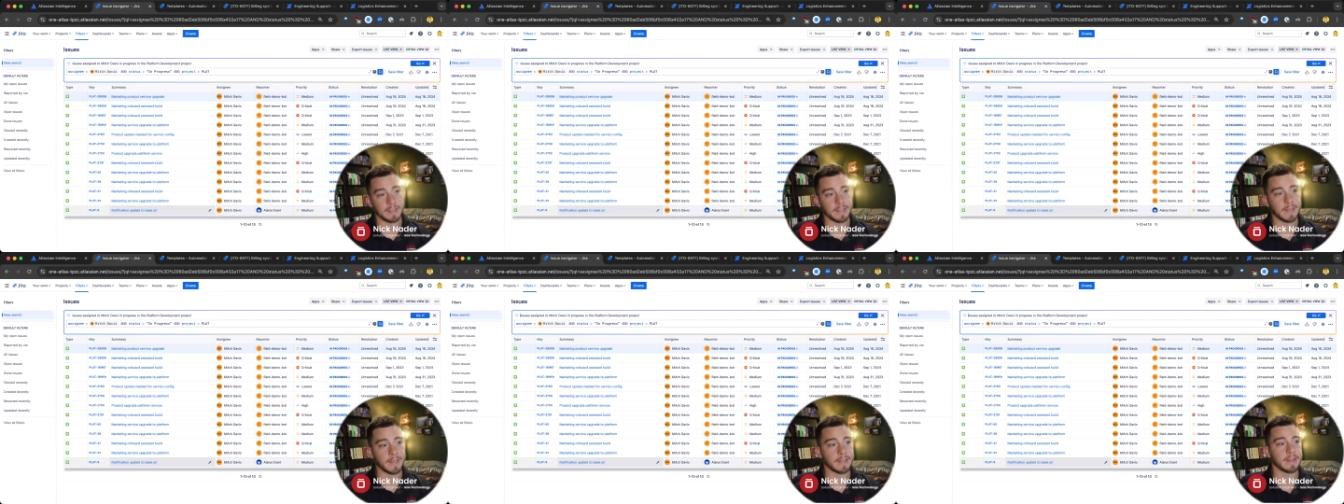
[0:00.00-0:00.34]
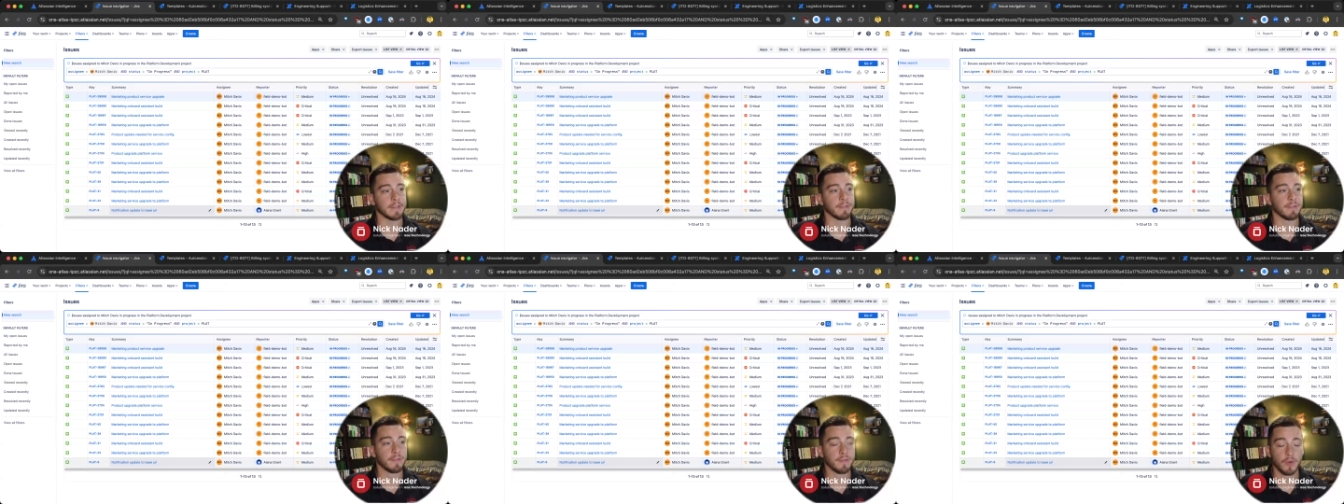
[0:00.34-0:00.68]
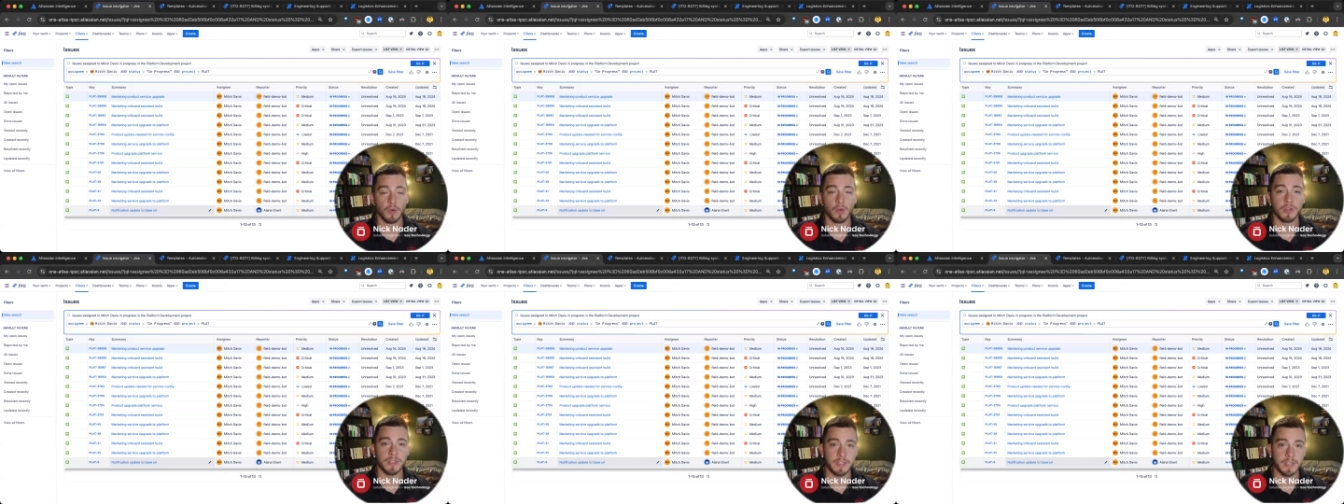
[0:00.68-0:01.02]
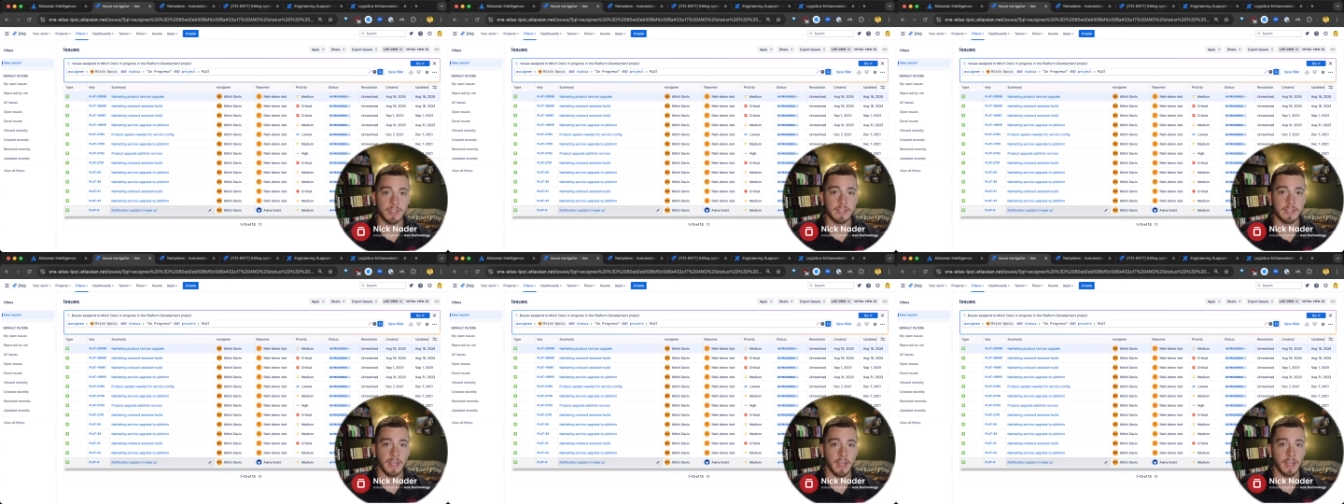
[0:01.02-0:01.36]
get the full
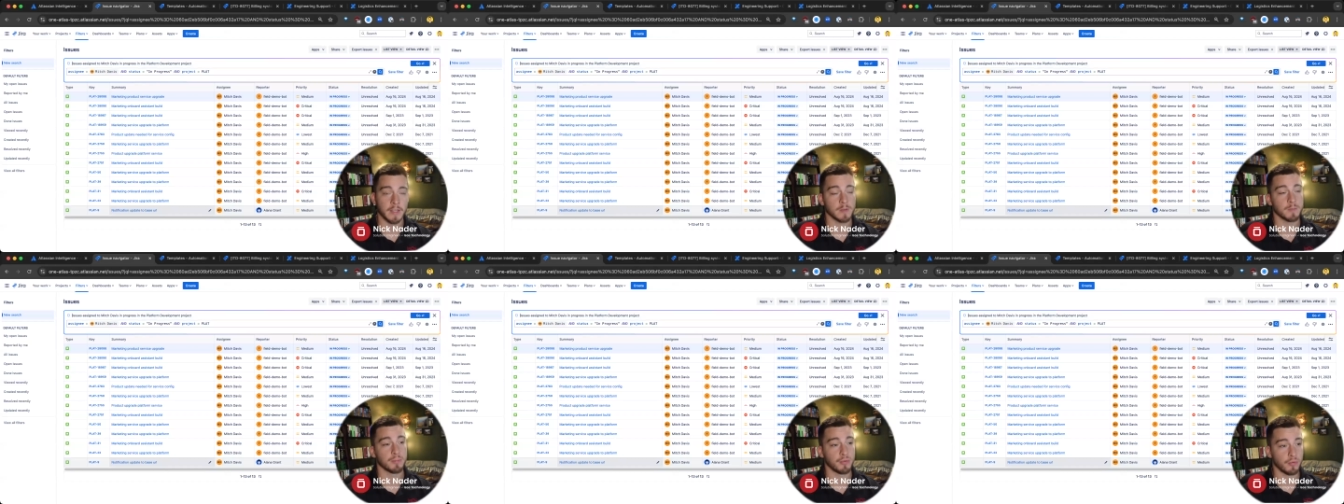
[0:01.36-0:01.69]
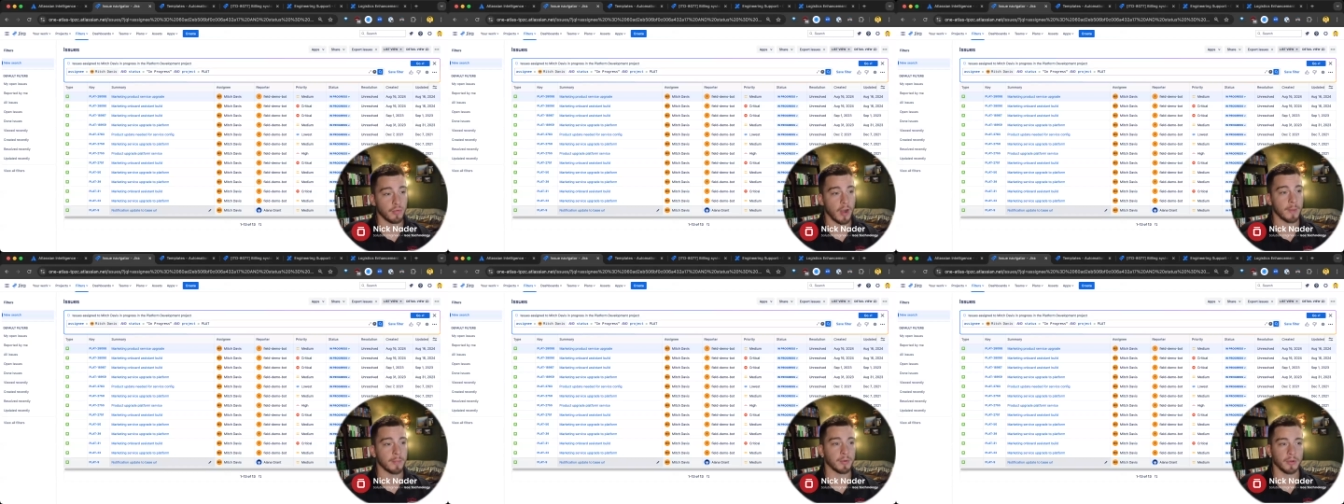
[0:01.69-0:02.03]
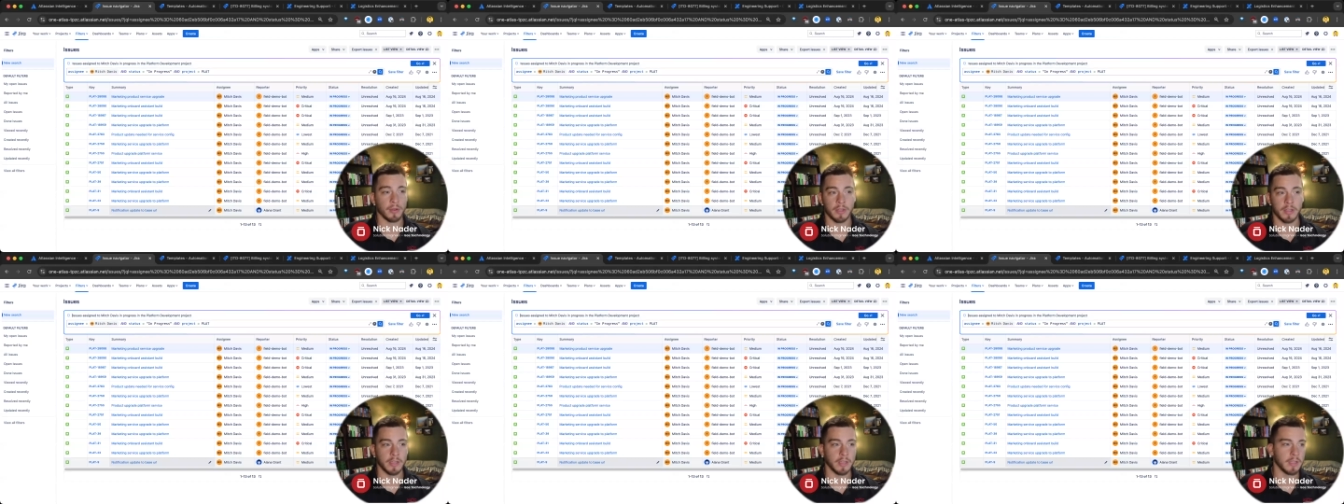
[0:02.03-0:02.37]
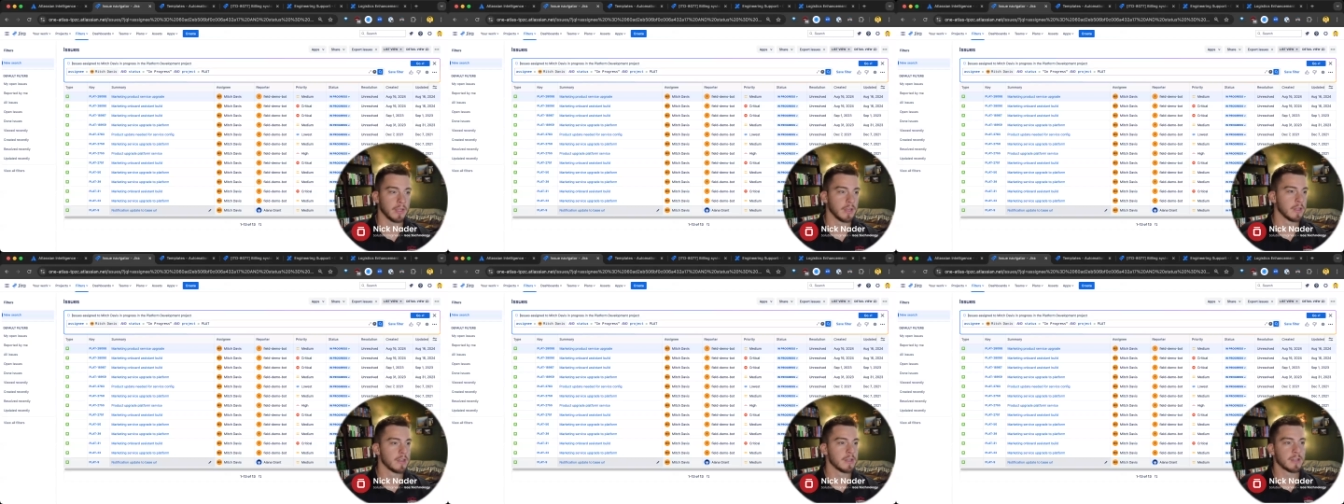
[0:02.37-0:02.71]
syntax
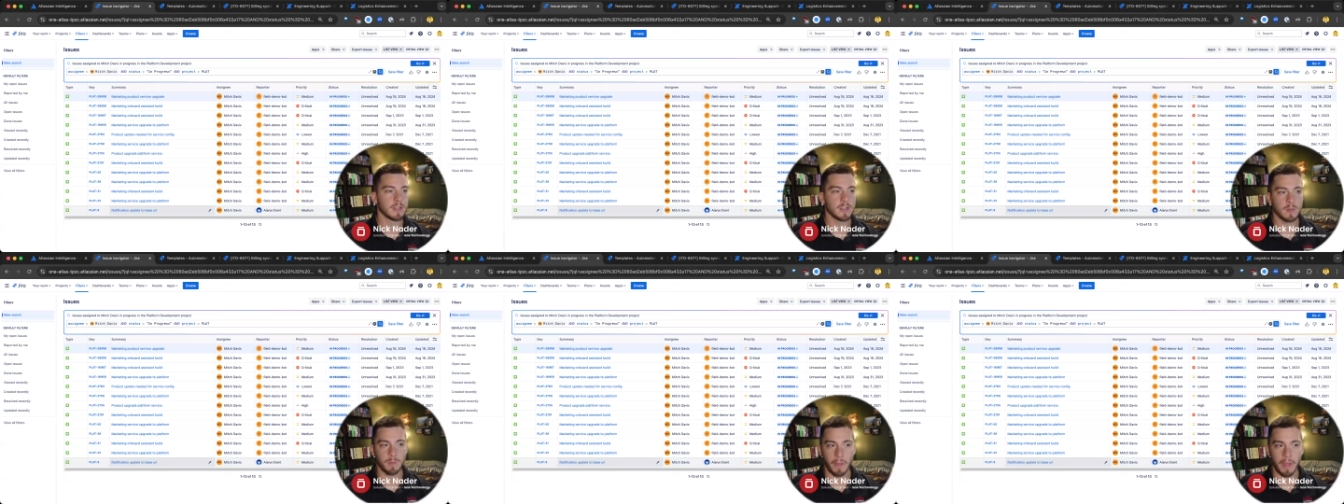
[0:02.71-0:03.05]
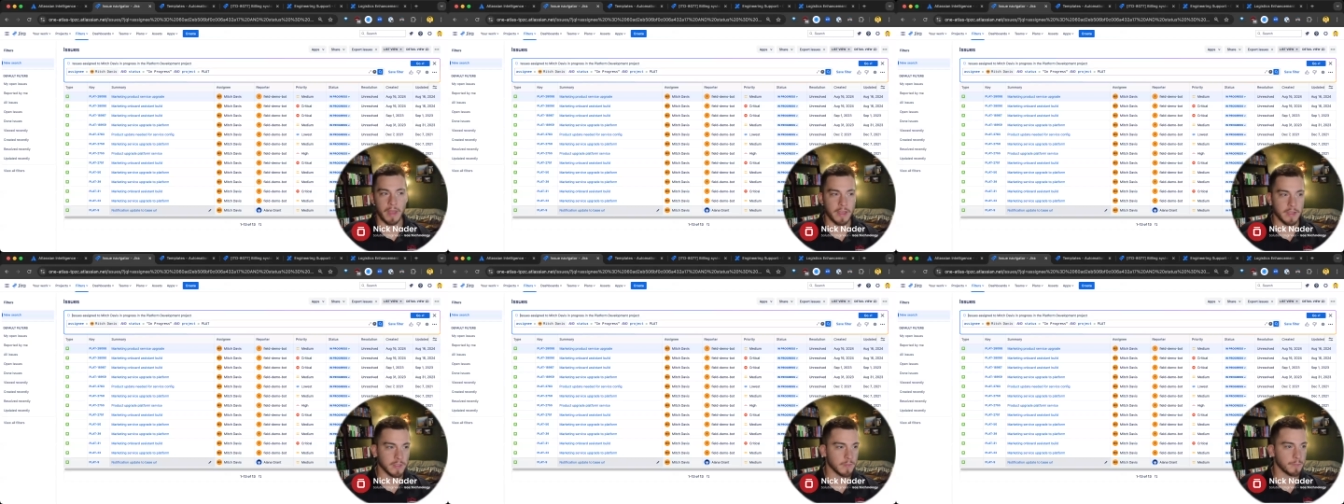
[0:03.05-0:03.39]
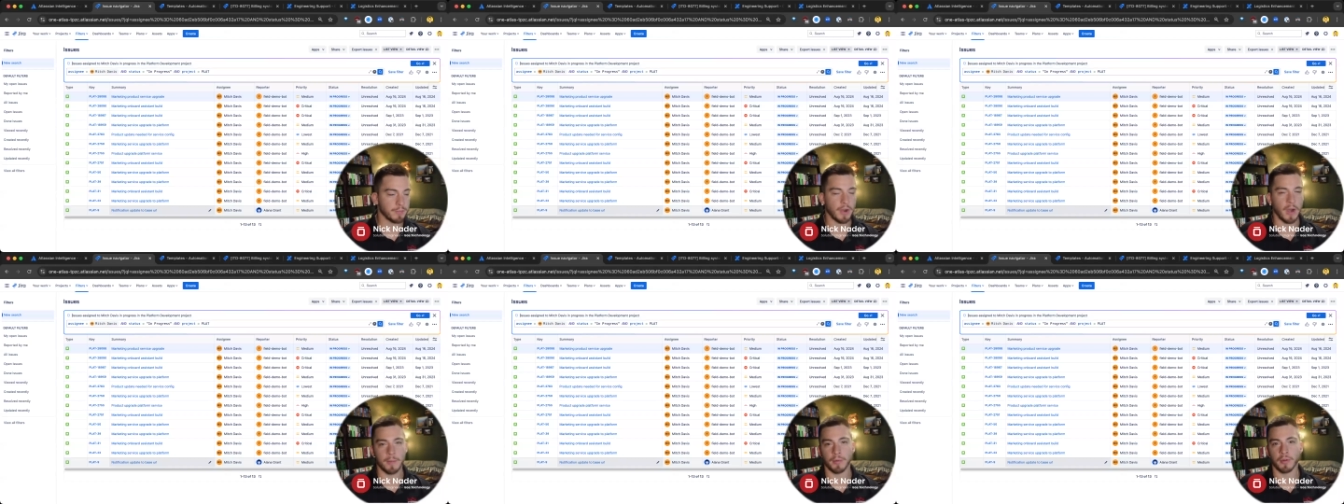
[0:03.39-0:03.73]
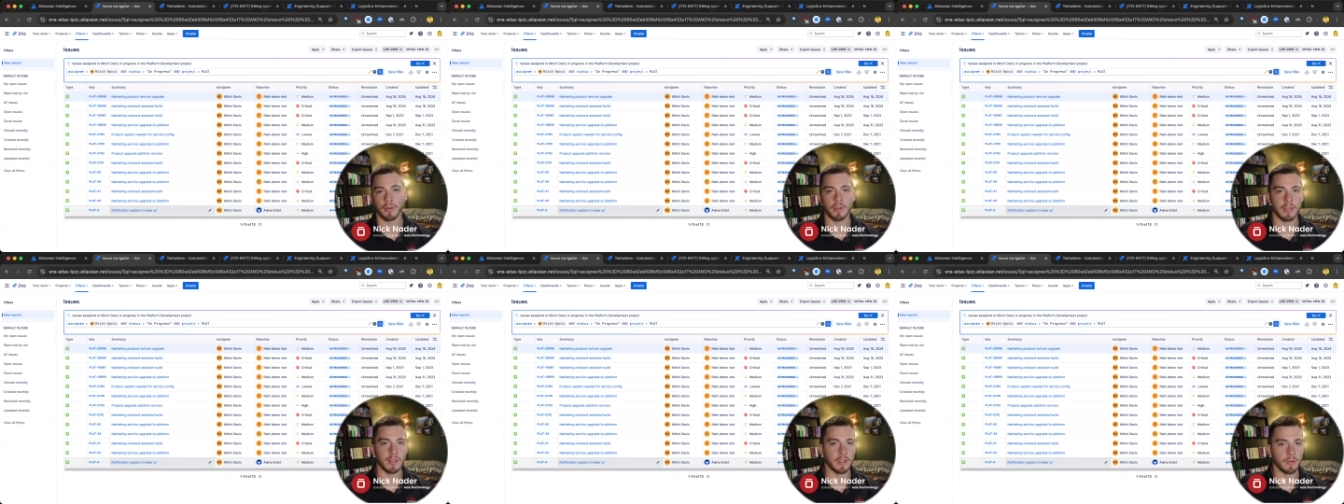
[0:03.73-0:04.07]
properly spaced,
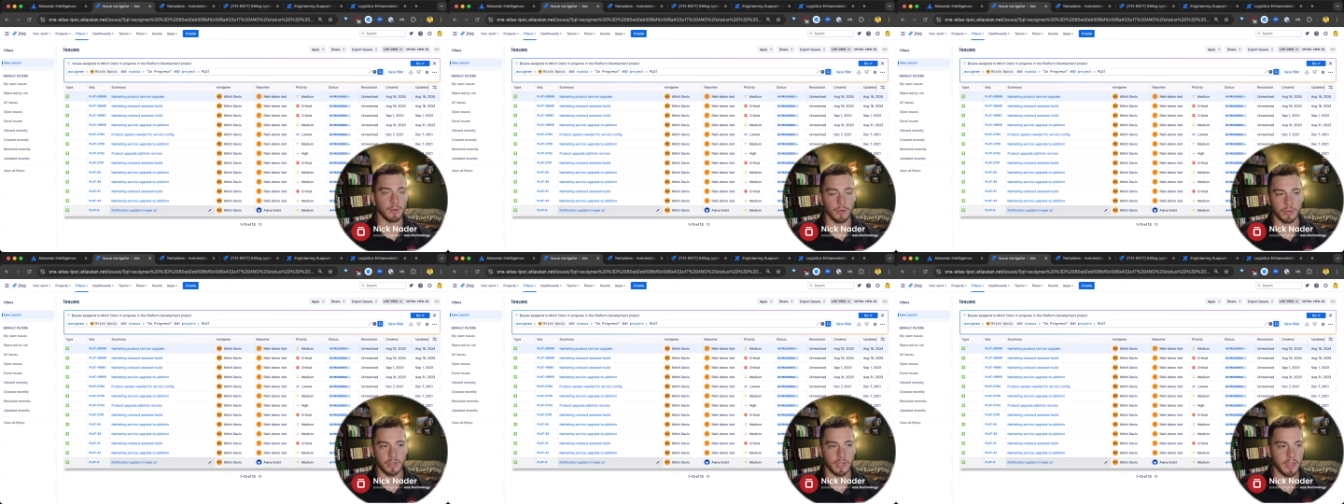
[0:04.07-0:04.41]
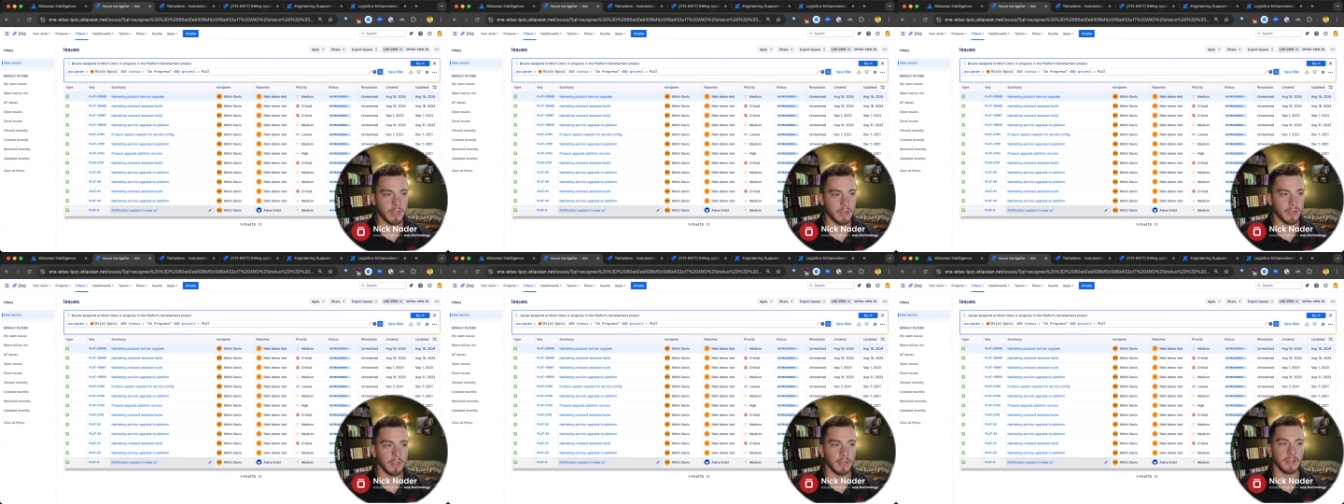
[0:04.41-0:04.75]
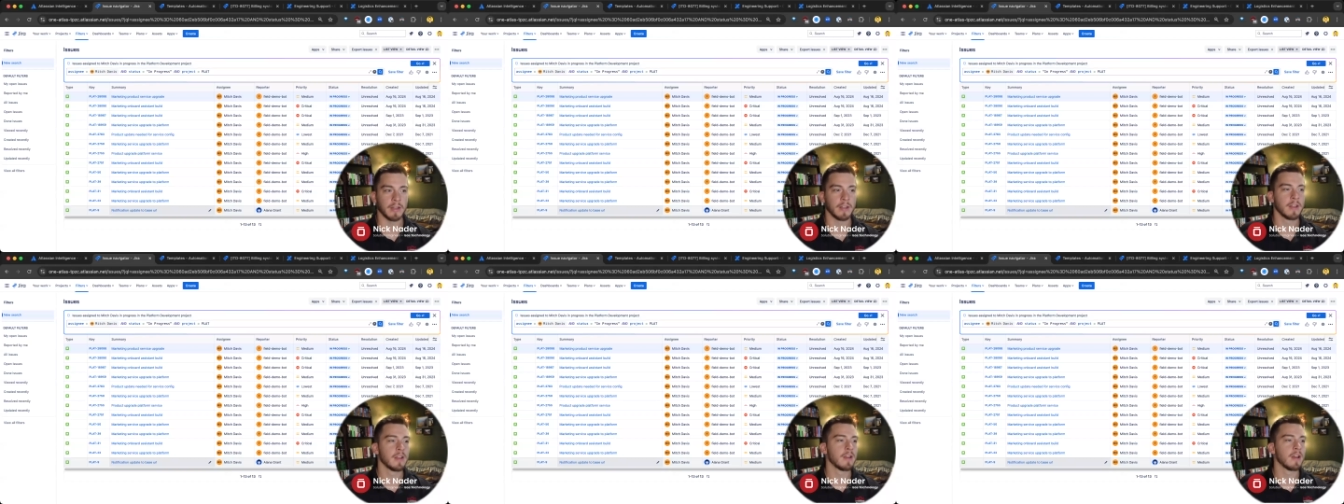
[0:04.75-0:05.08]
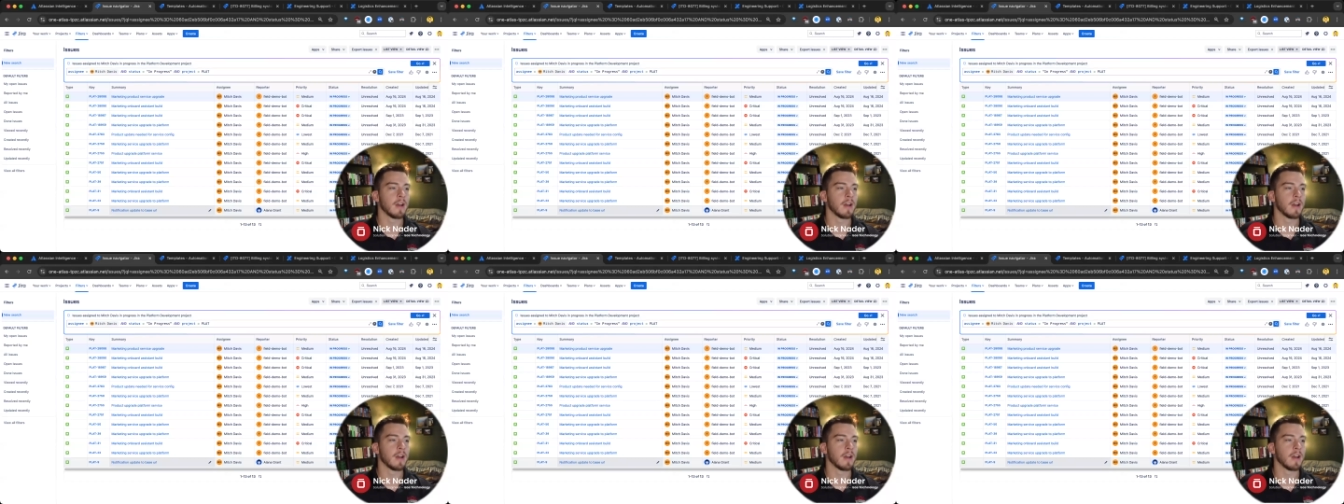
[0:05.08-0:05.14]
properly quoted,